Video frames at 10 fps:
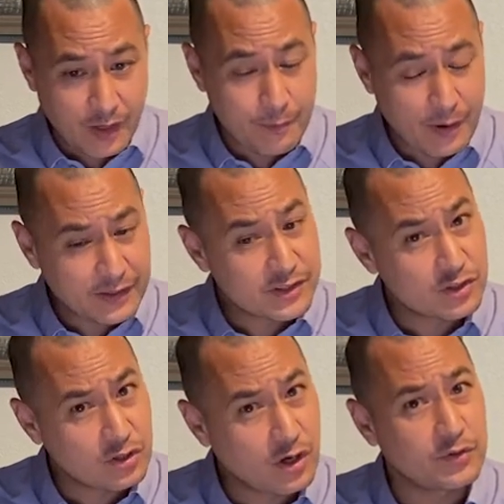about
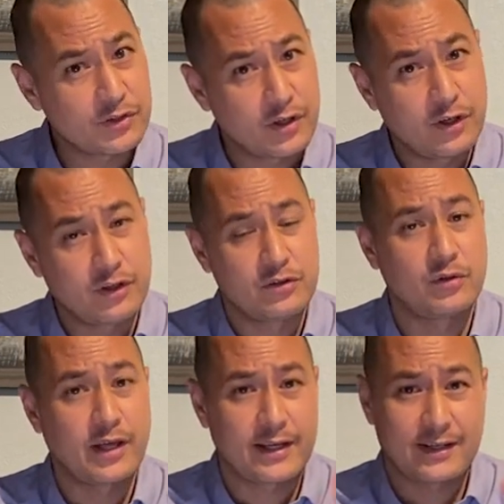is don't
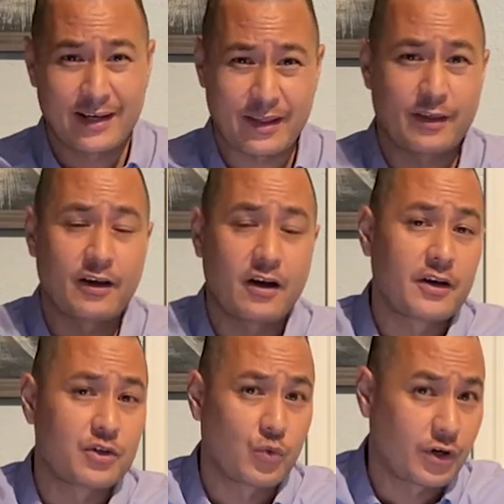do that. And I think
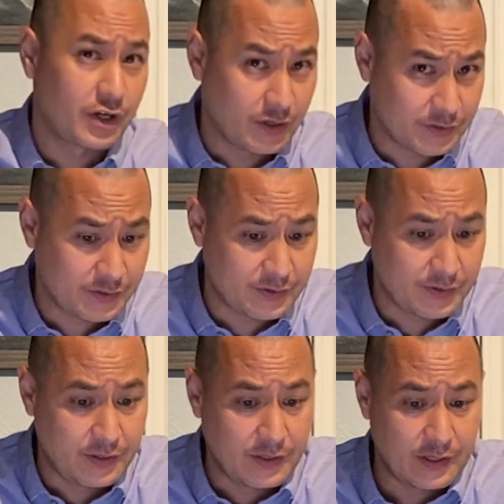God is warning us
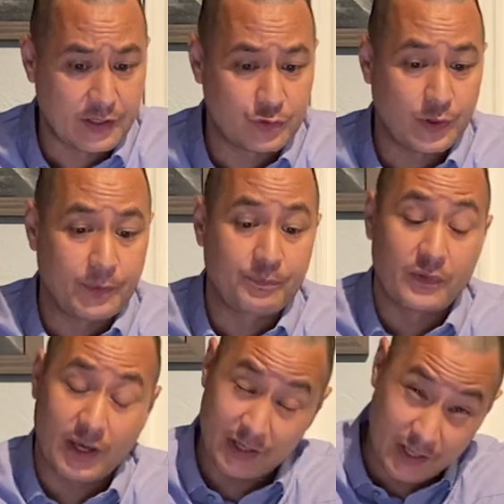as well.
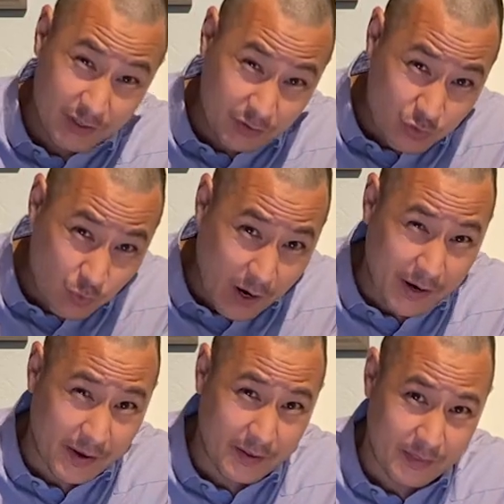And here's
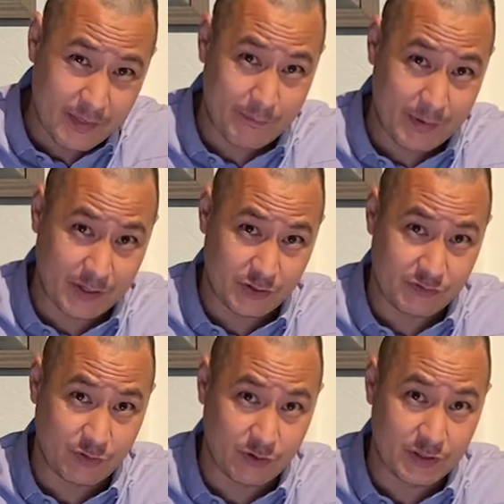why that
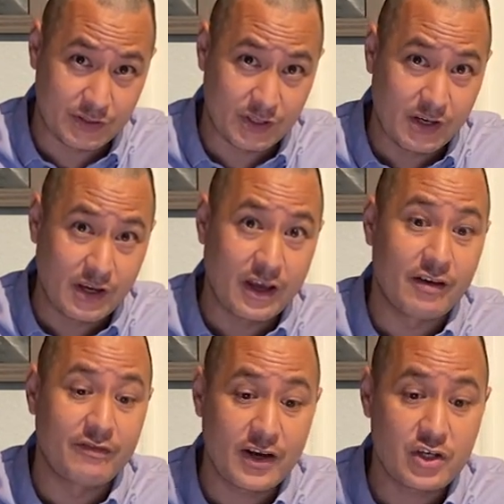matters for us.
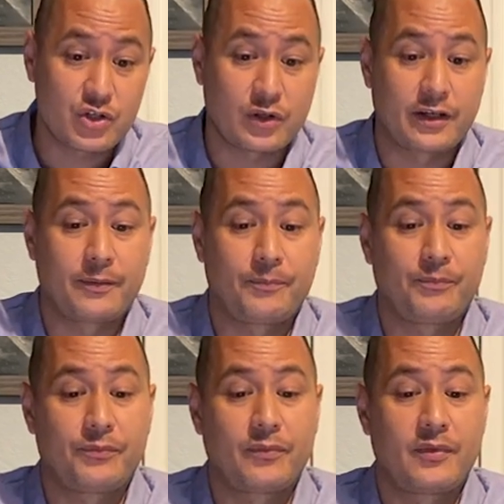Eventually,
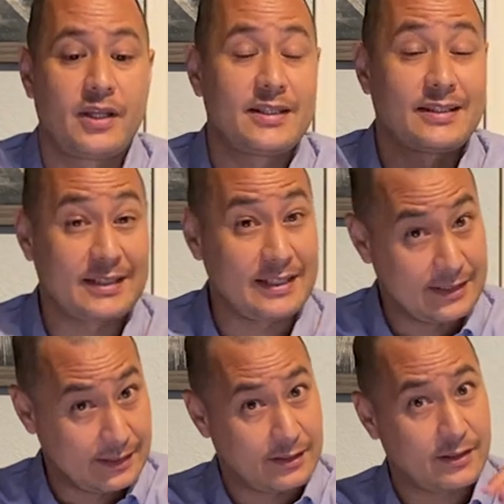this
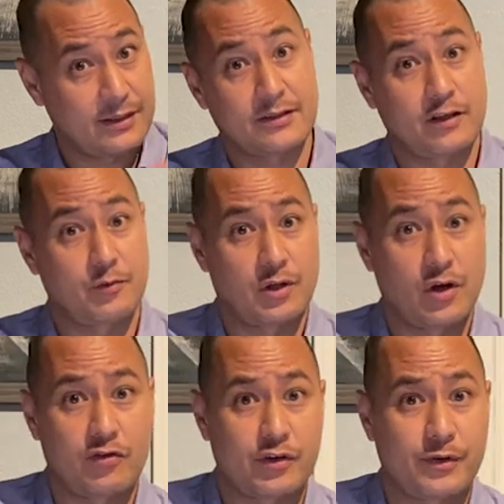season is going to be
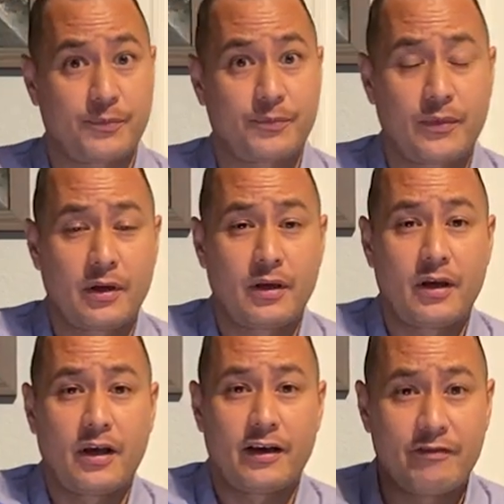over.
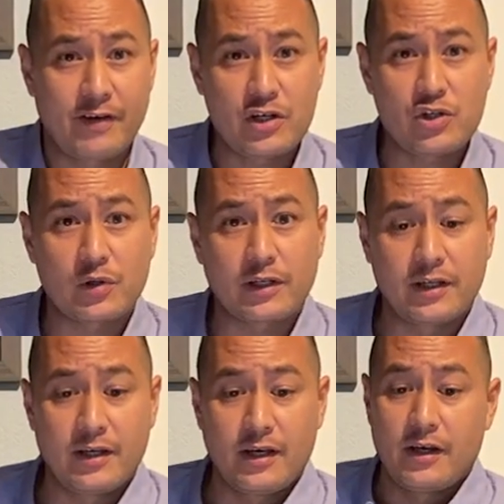
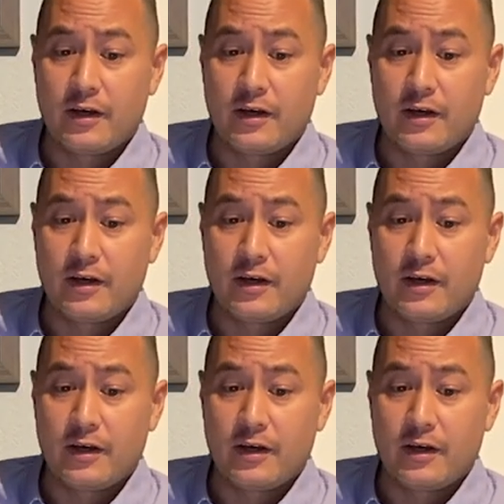Eventually,